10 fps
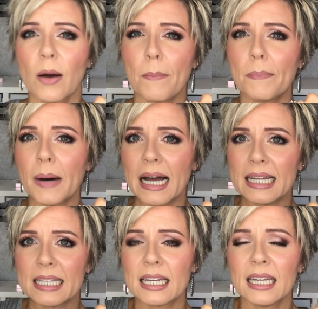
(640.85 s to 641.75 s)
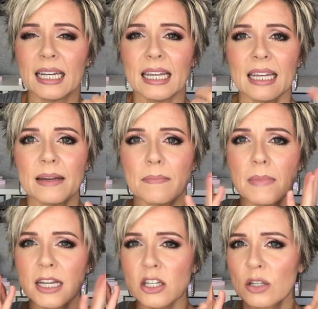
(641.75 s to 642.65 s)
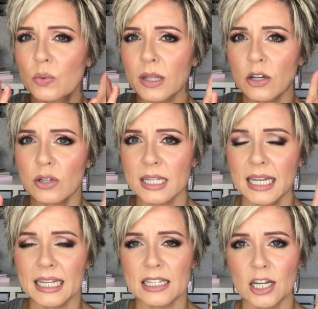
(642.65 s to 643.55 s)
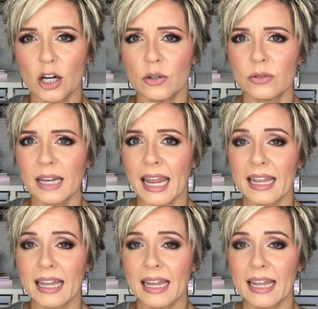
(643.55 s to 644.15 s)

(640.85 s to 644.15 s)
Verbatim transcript: but it meshes with your skin tone